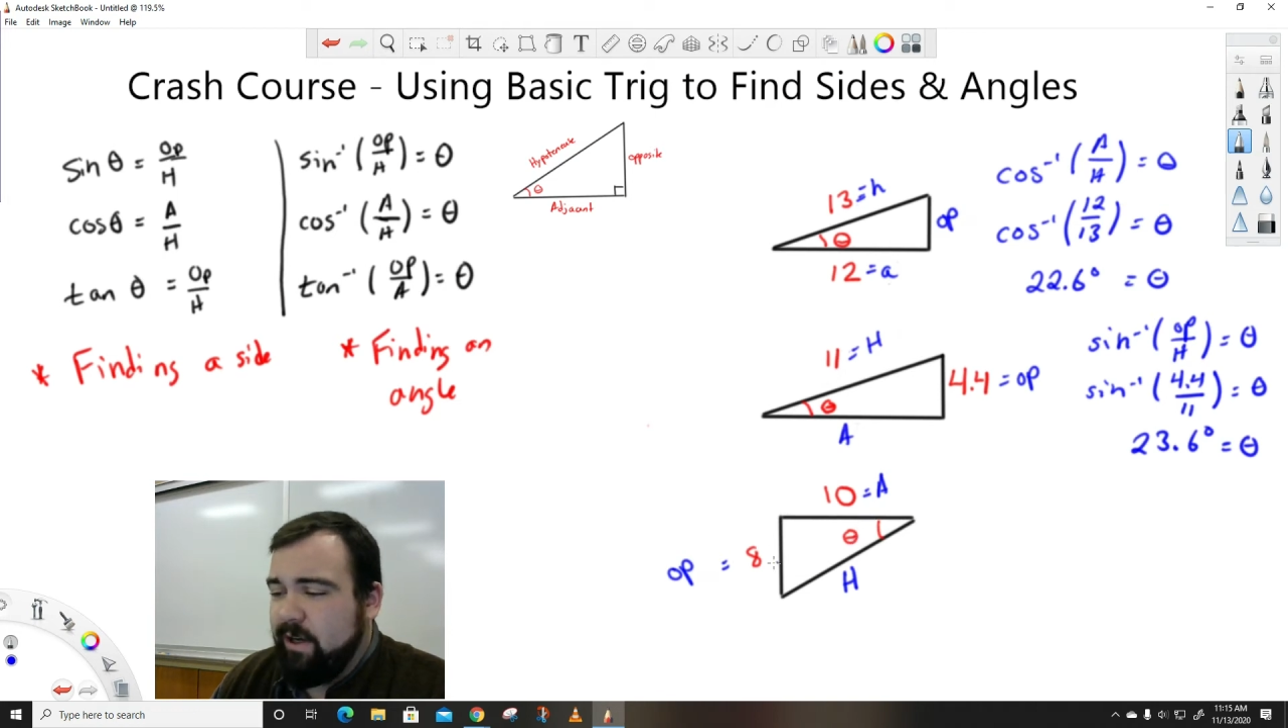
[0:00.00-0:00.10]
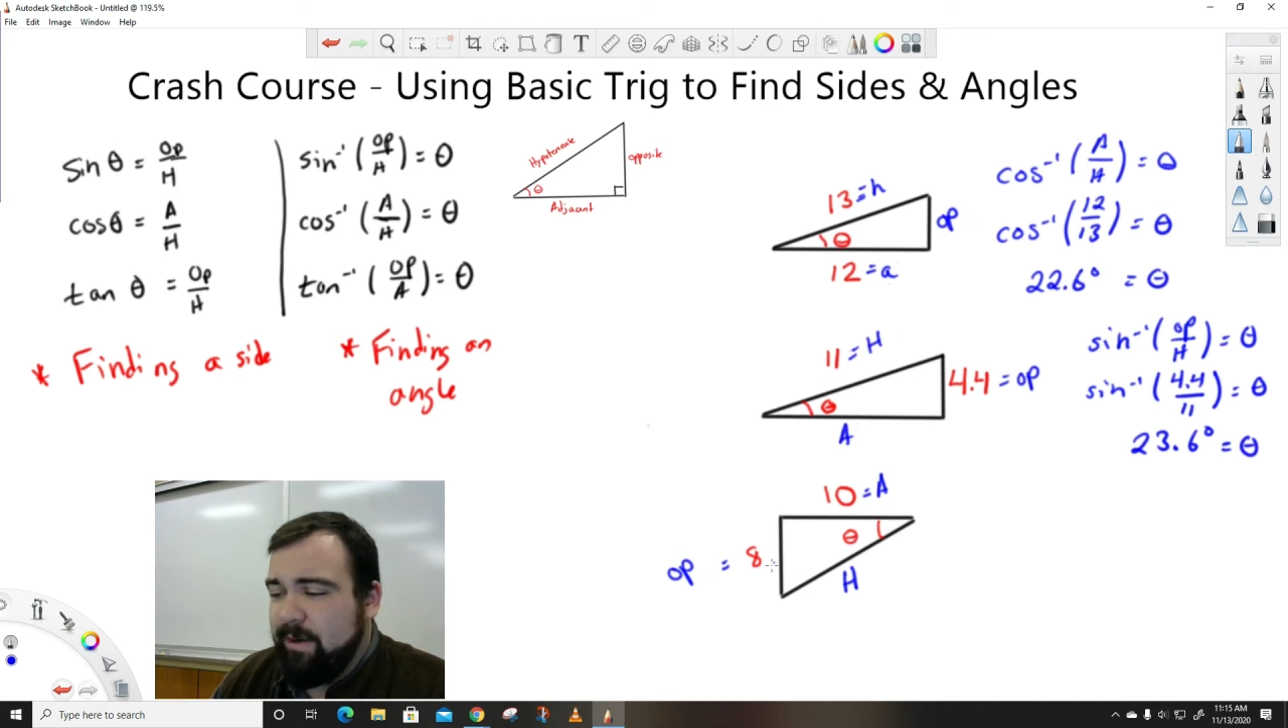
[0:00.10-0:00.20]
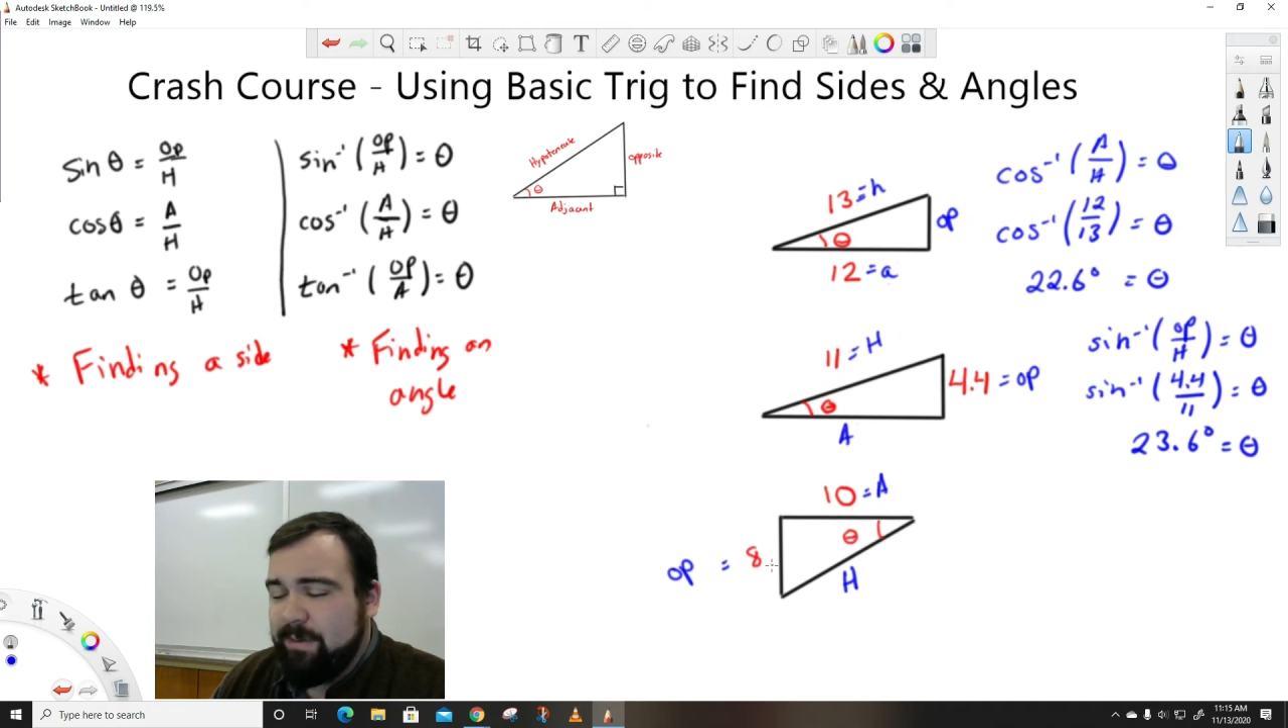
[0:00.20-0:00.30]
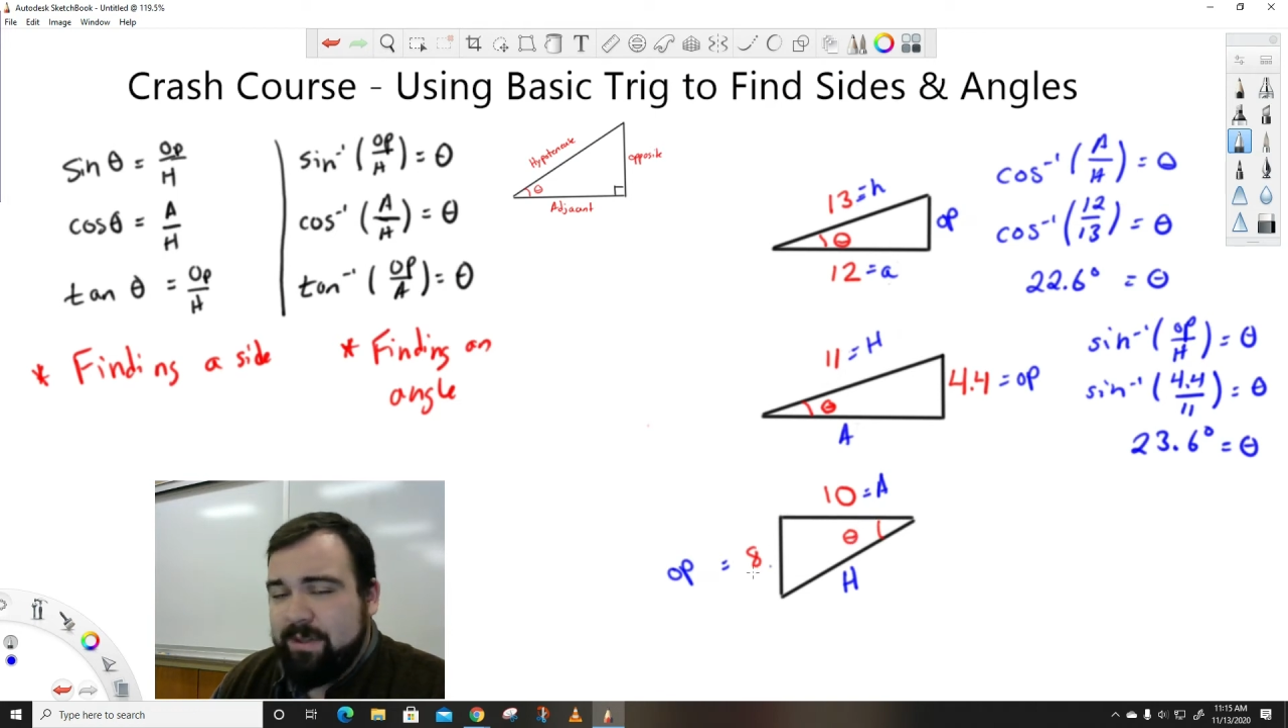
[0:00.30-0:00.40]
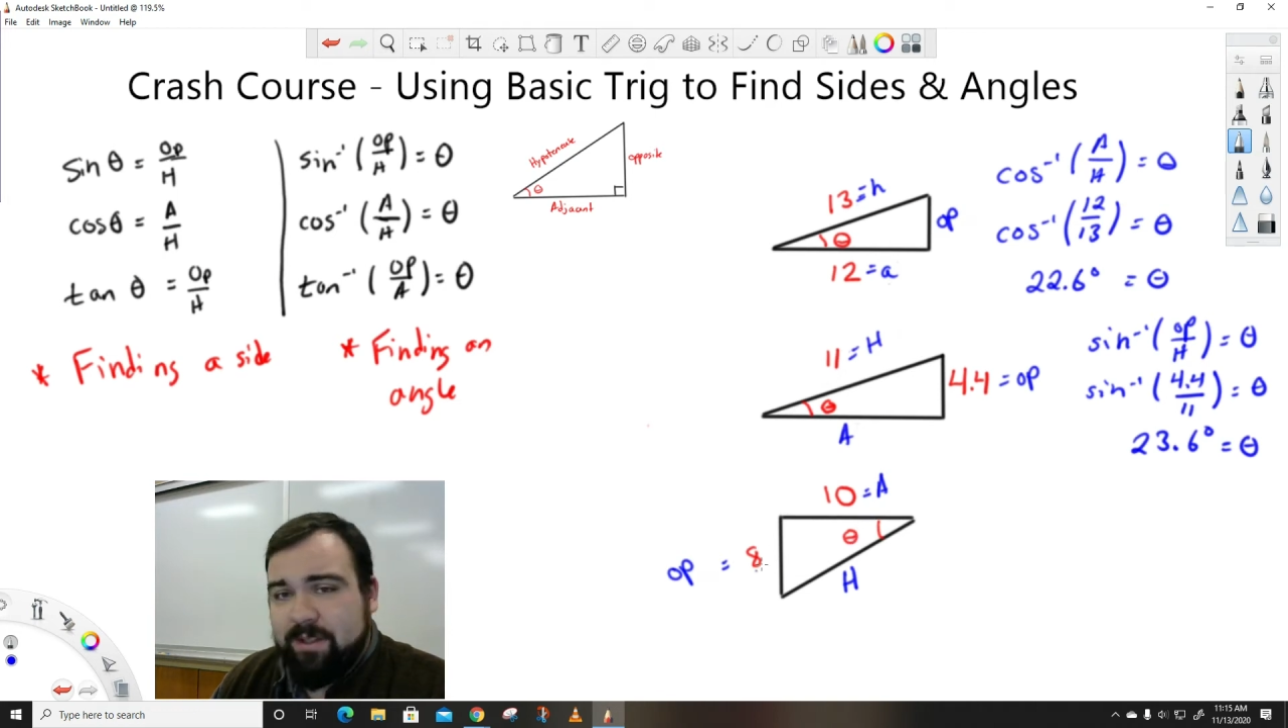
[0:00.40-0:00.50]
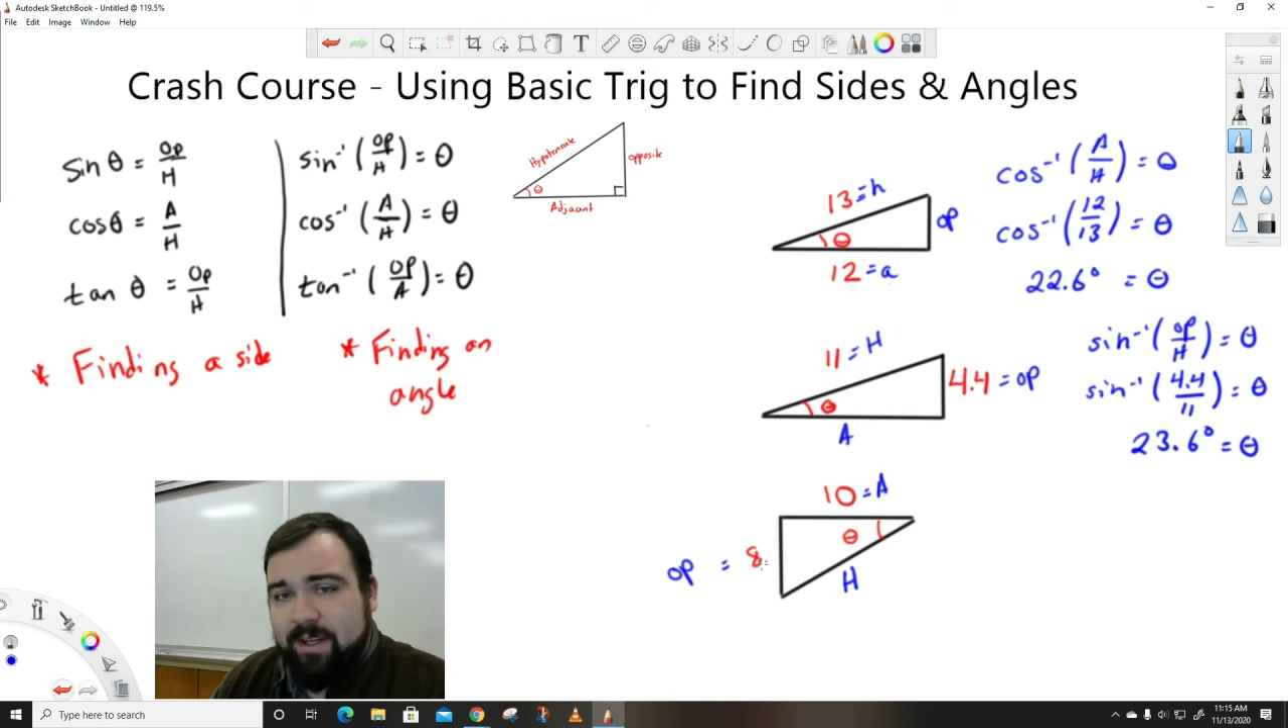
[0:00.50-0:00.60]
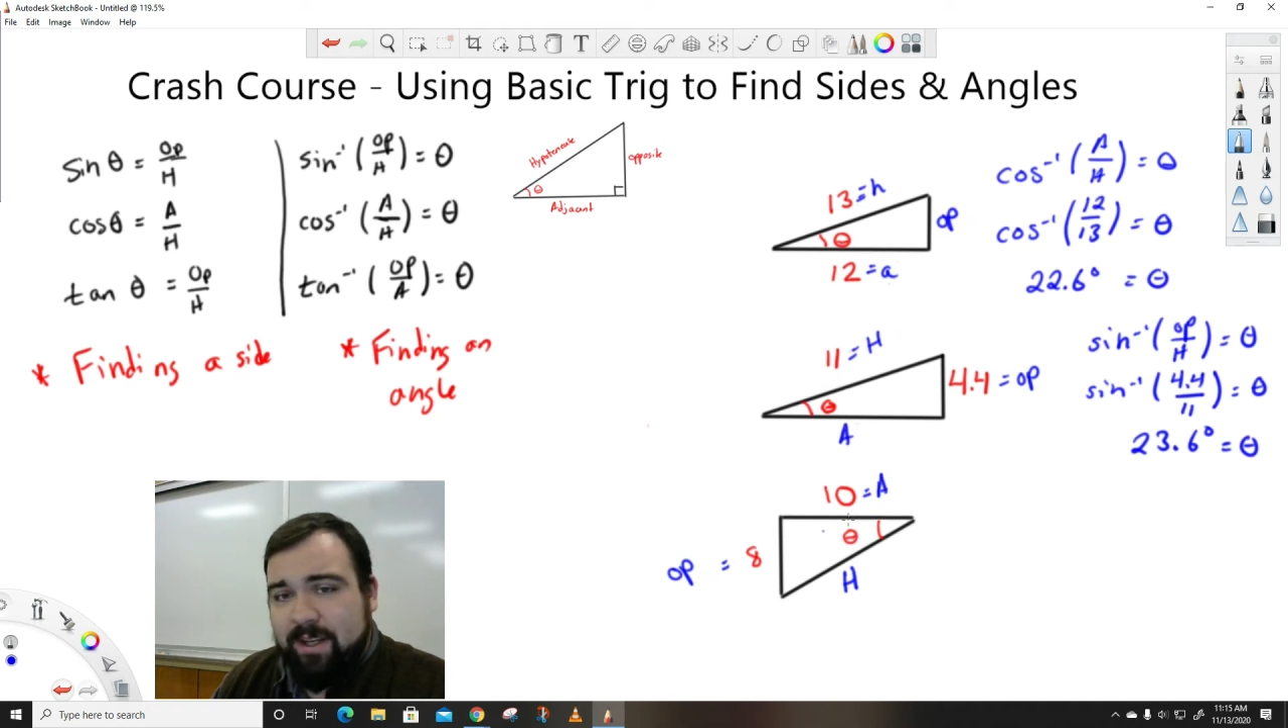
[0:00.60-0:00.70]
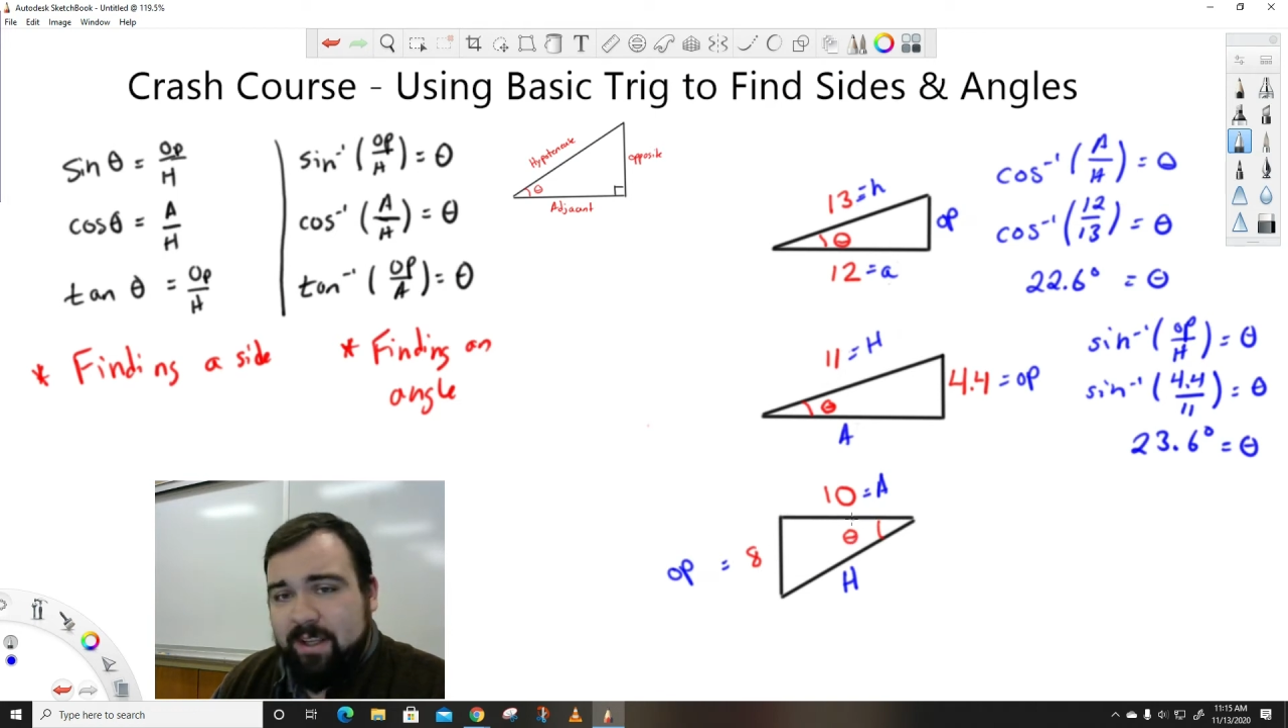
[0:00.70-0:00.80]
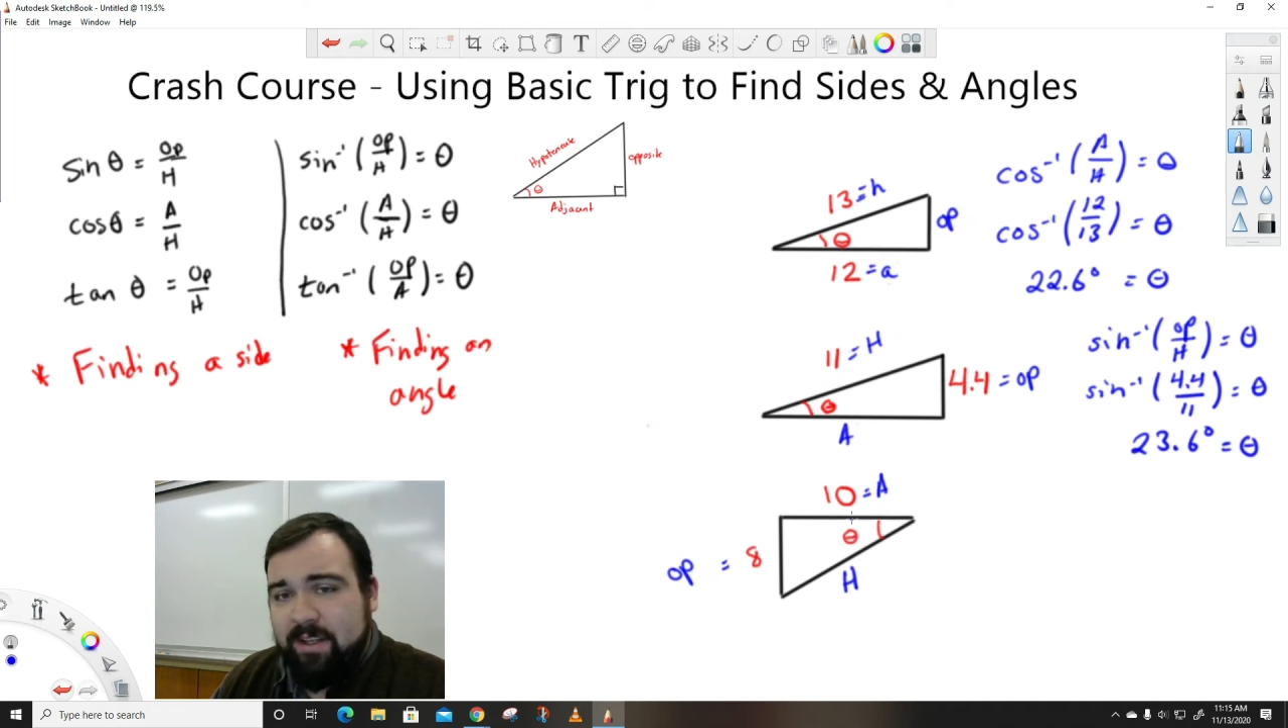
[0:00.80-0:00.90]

opposite side and the